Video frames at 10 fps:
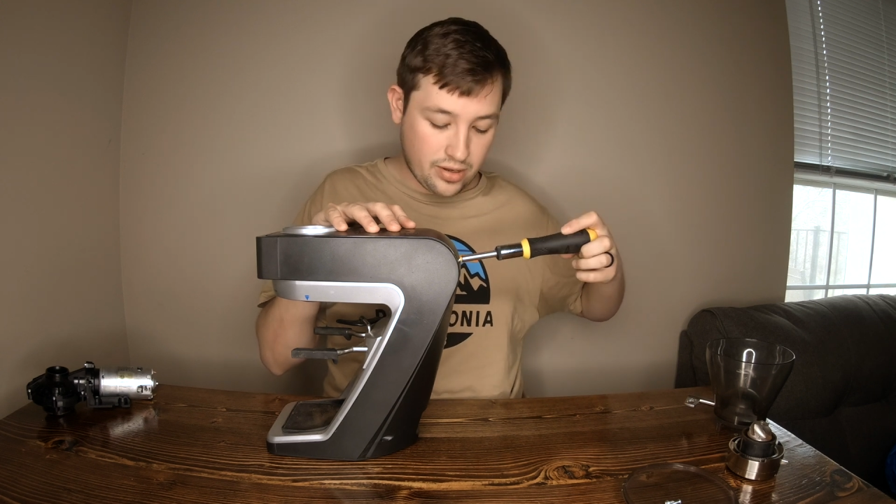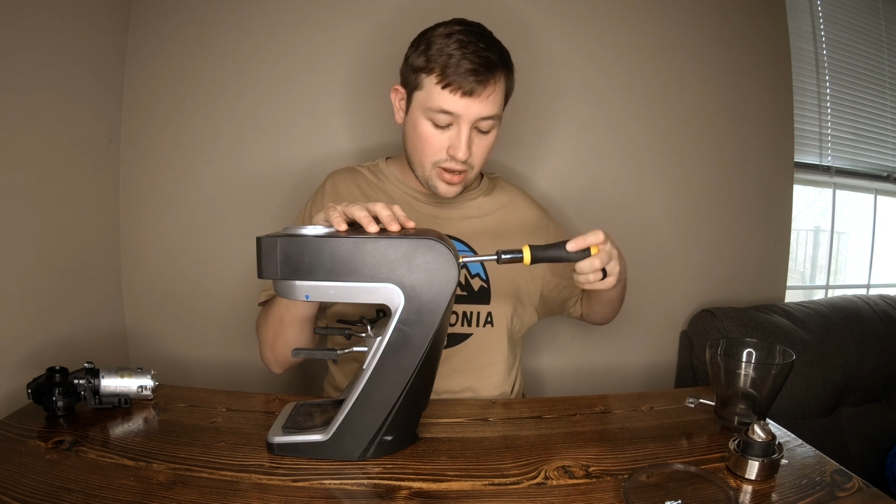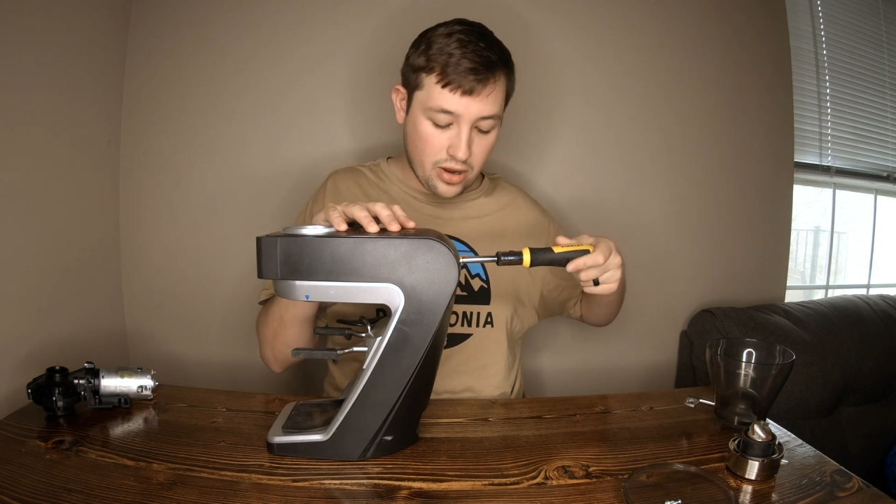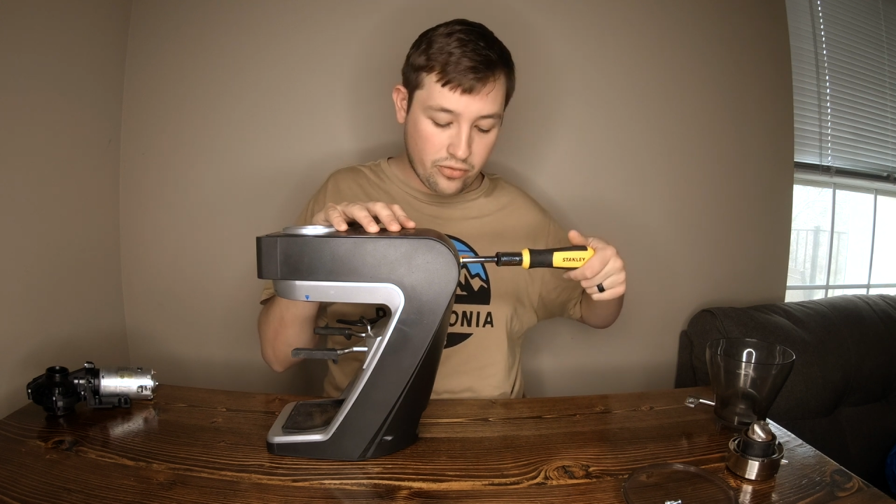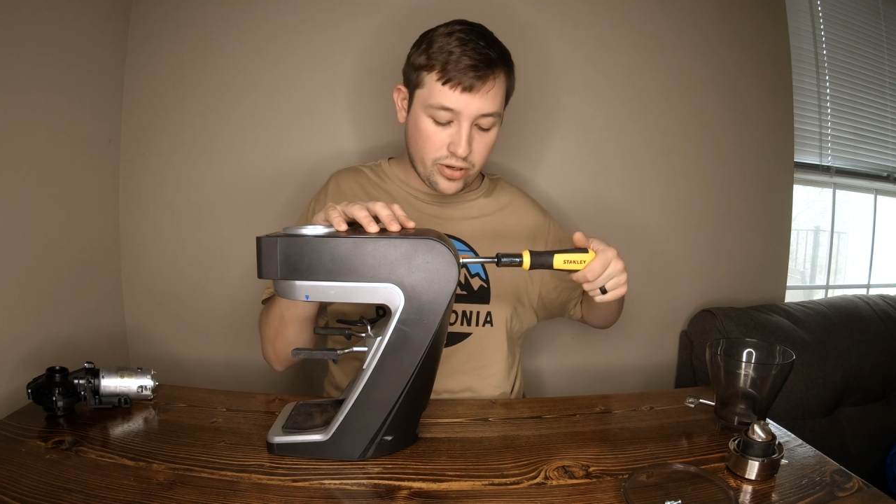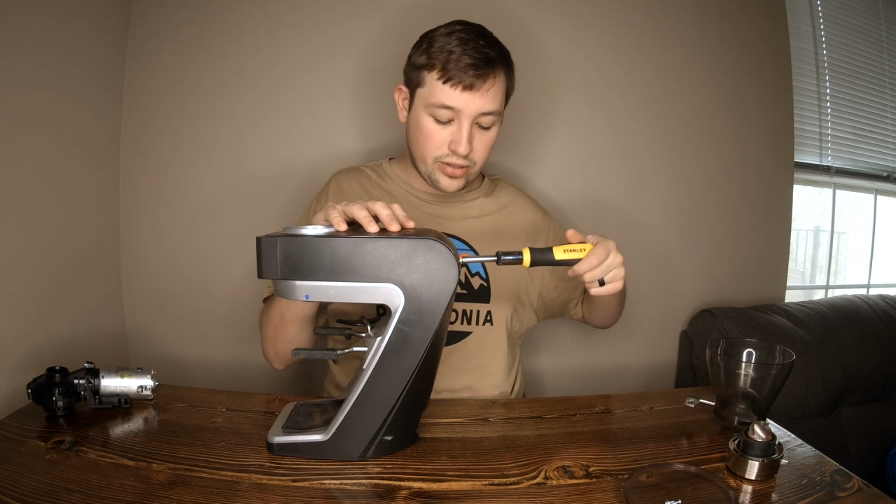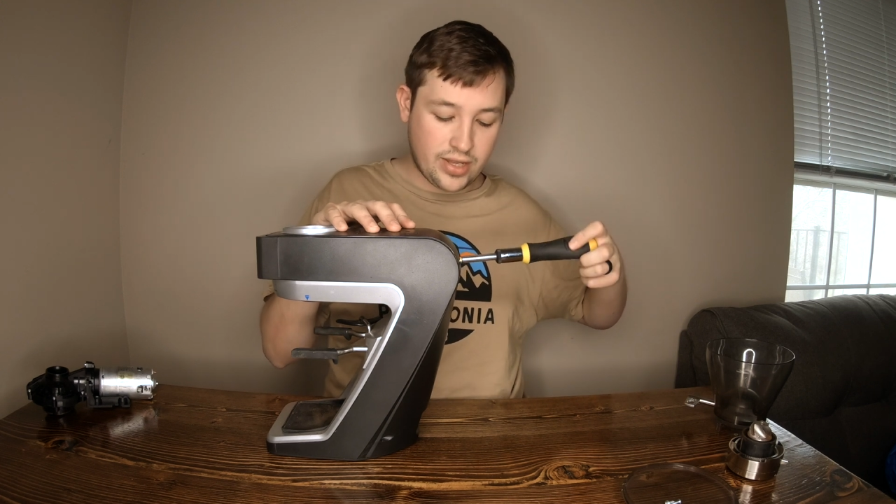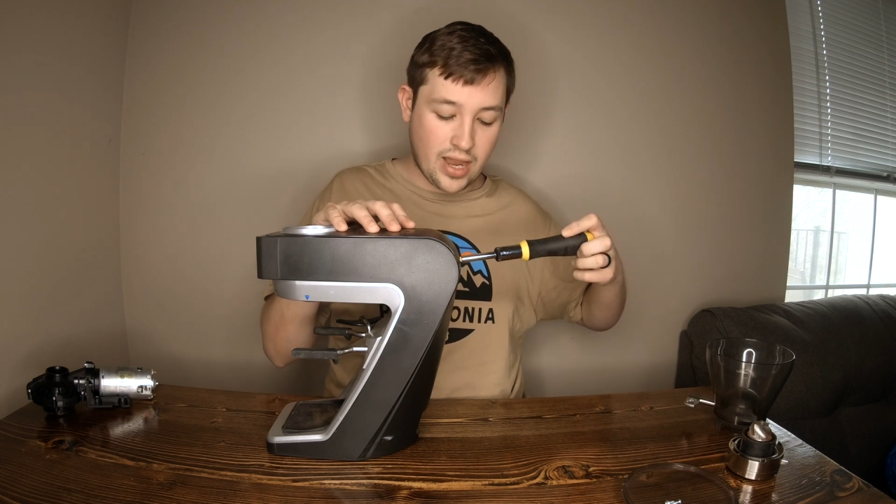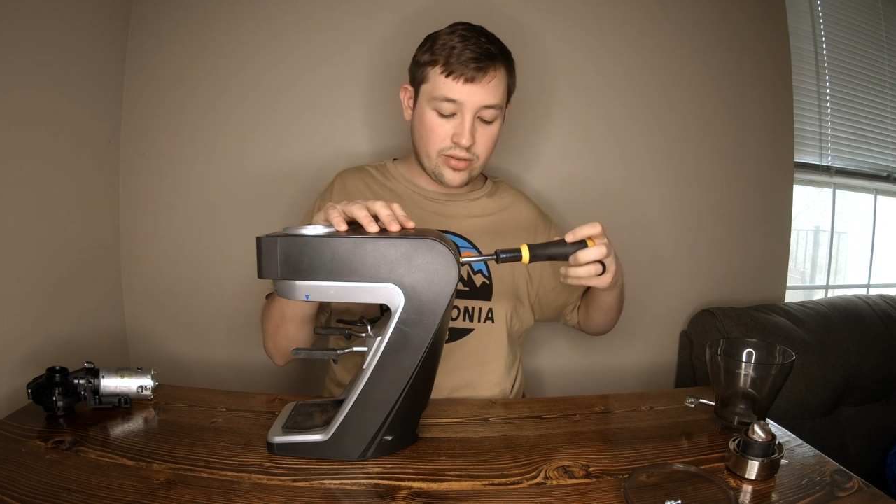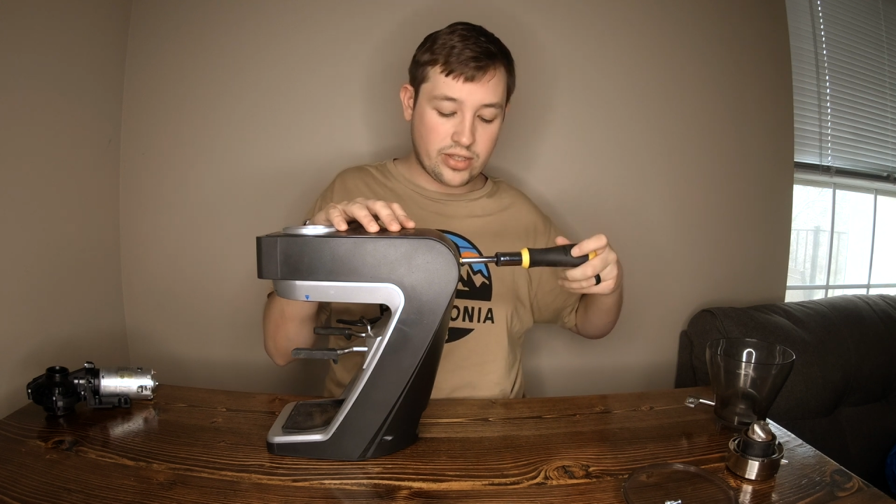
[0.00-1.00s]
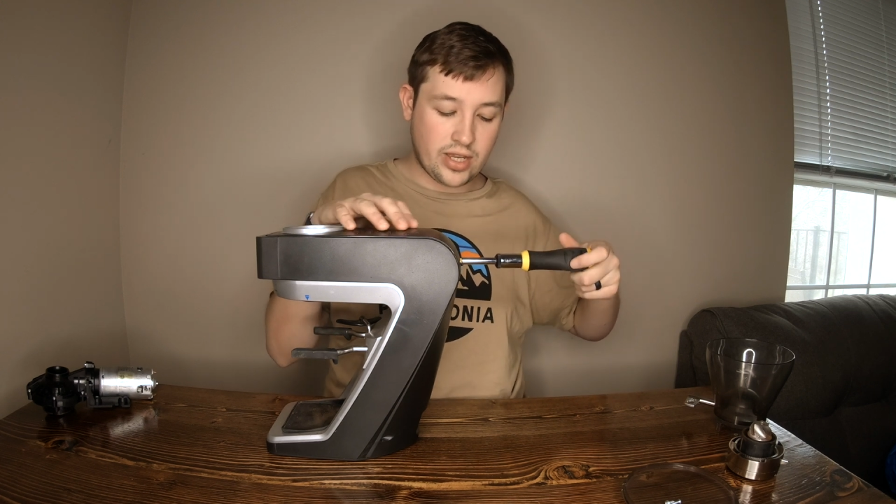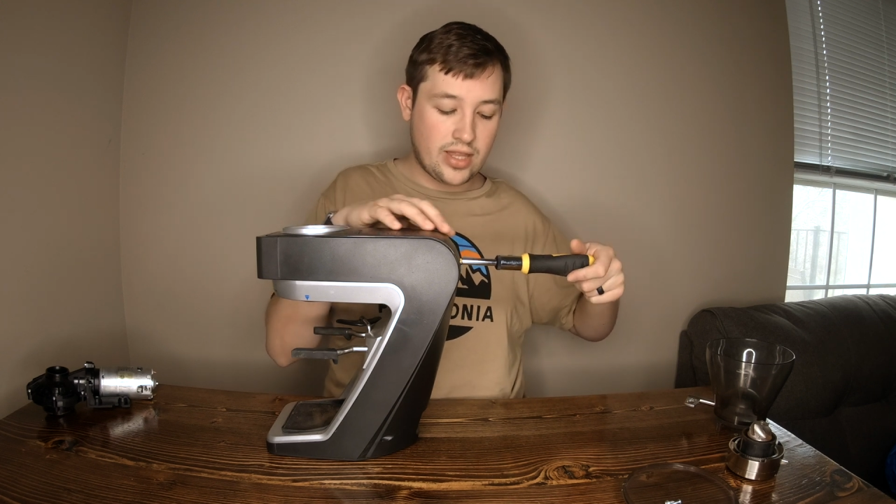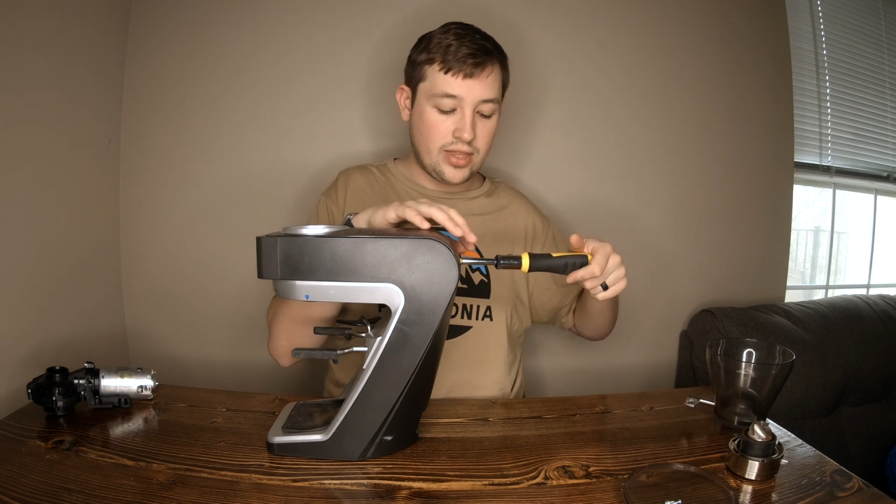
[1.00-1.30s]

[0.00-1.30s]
a real downside.